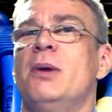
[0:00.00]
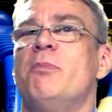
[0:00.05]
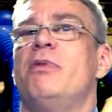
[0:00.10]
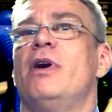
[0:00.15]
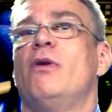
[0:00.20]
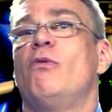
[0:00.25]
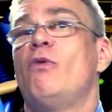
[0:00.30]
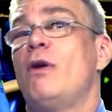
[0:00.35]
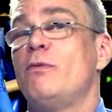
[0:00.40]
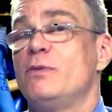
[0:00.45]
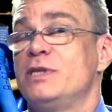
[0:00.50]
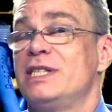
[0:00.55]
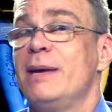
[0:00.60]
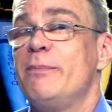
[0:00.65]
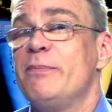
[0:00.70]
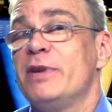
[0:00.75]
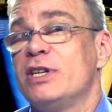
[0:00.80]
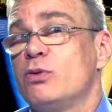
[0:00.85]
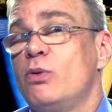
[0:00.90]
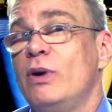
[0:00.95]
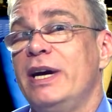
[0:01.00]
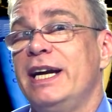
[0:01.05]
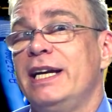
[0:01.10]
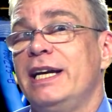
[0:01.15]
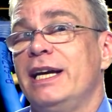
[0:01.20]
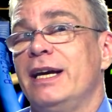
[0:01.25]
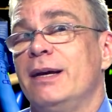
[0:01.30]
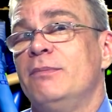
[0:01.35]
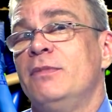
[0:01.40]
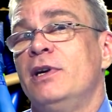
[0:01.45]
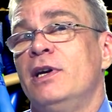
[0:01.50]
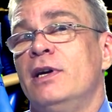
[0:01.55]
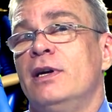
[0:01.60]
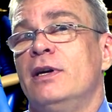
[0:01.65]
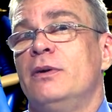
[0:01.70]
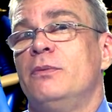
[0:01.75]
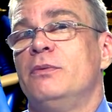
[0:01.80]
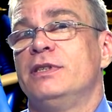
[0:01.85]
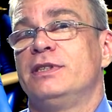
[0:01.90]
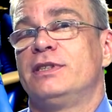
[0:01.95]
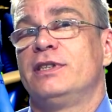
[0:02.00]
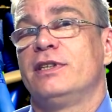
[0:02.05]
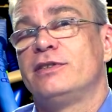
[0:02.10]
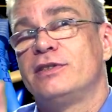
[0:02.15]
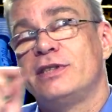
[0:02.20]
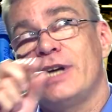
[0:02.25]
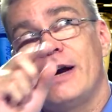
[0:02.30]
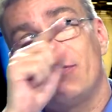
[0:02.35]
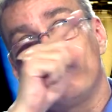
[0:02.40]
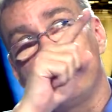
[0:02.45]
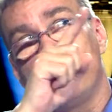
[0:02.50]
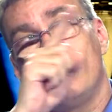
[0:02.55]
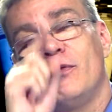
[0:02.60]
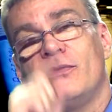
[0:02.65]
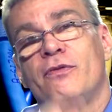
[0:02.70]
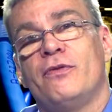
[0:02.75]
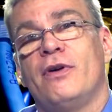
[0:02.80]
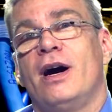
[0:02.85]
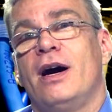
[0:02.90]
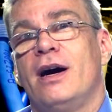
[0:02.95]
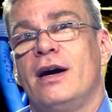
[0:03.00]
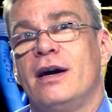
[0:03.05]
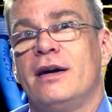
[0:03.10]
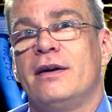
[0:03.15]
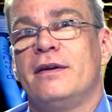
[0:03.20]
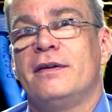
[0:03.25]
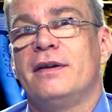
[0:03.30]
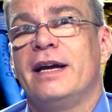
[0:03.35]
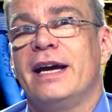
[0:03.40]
But what was in between him was several uh,